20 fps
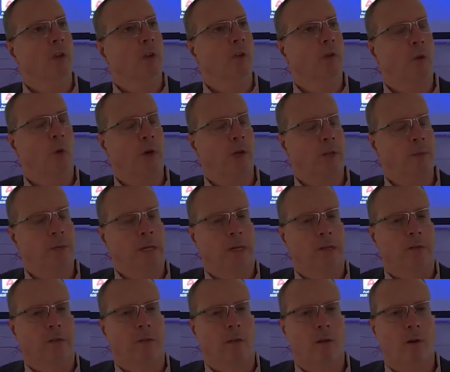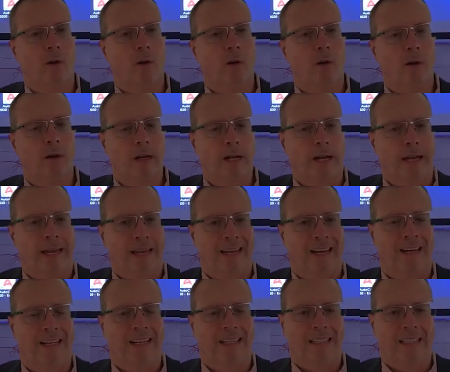20 minutes long, and I
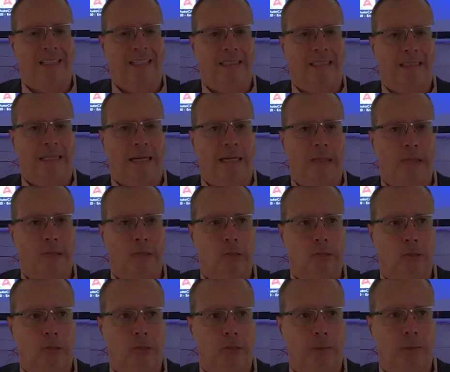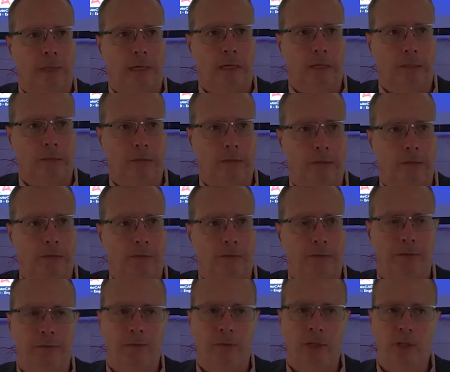edited it down to about
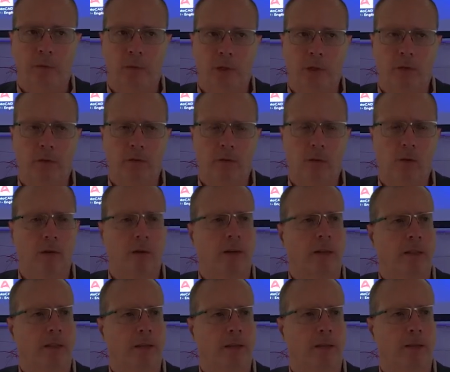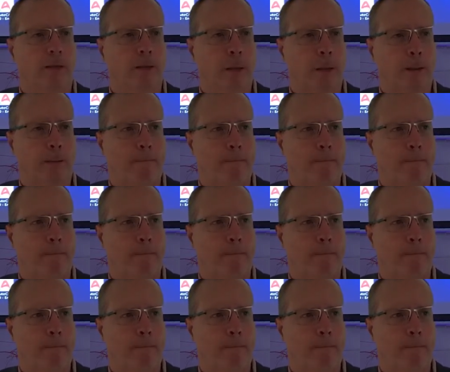15 minutes long, I think.